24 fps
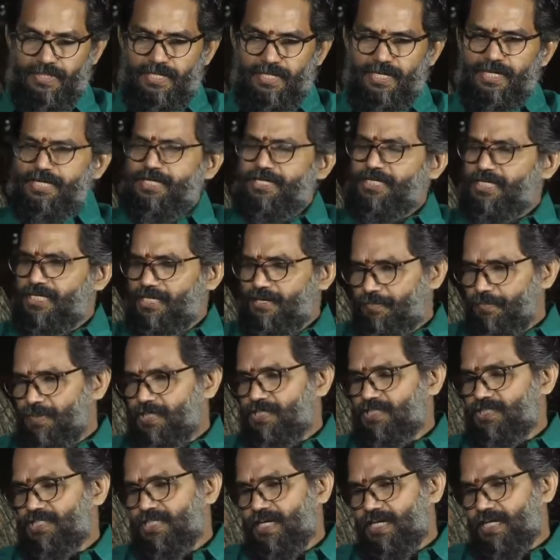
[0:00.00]
deep
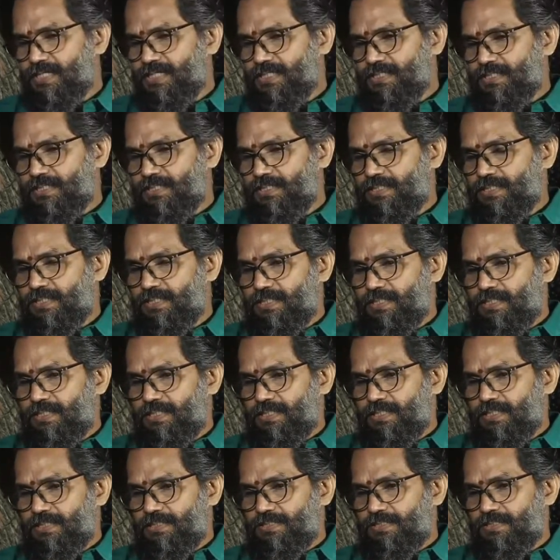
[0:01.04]
inside,
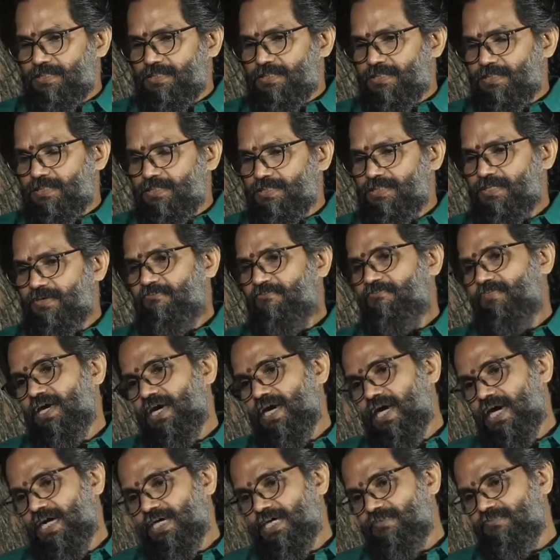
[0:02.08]
the
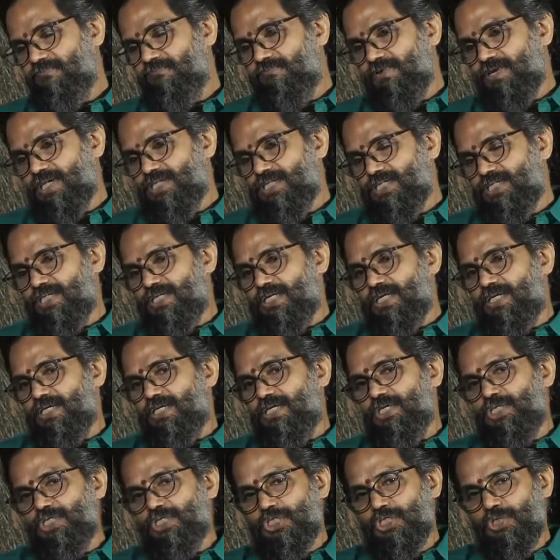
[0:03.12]
way in which the
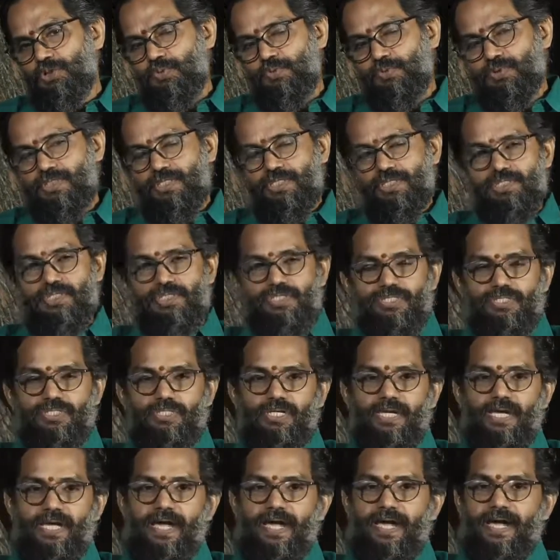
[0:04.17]
issue is
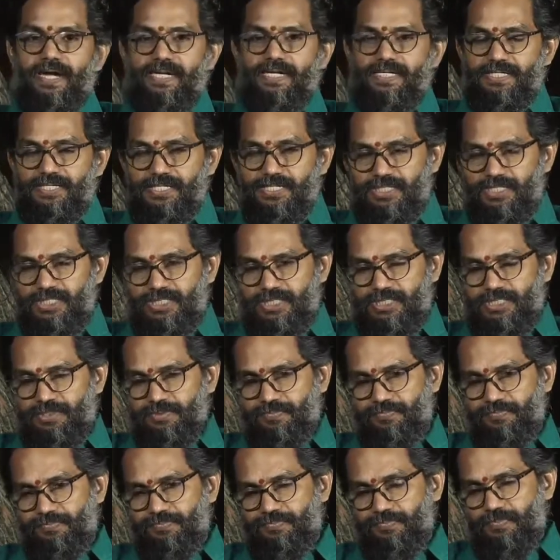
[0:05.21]
addressed
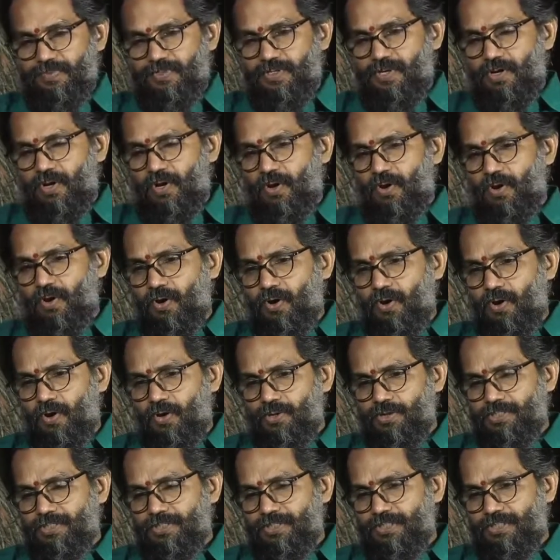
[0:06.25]

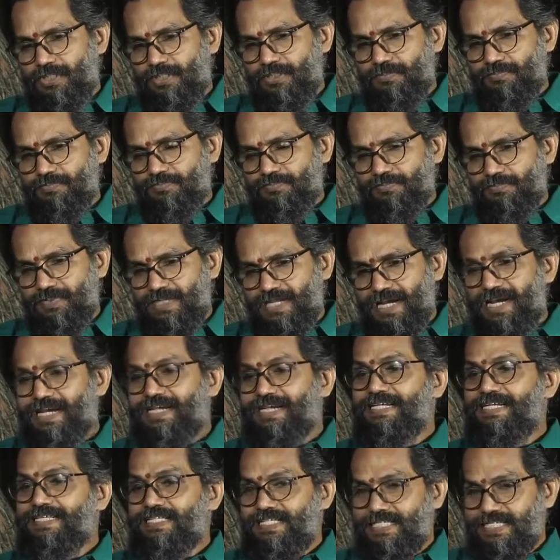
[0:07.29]
or
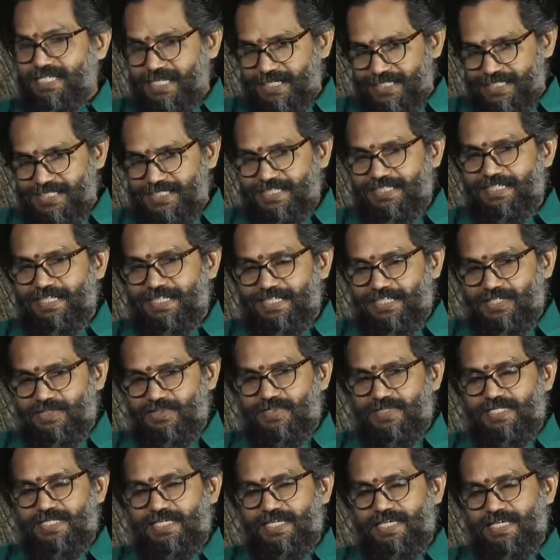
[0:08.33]
dissected, I should
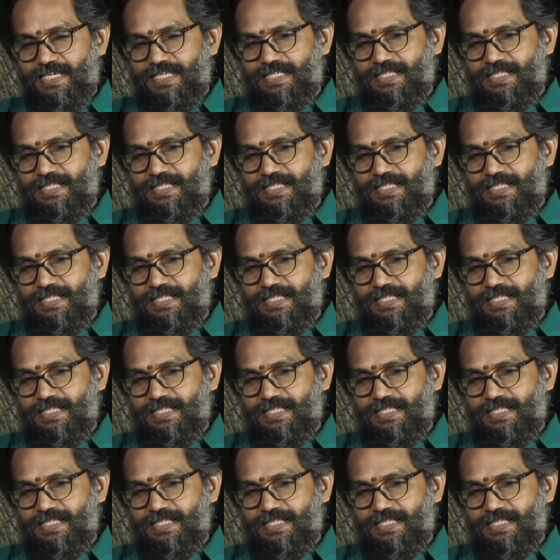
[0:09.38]
say,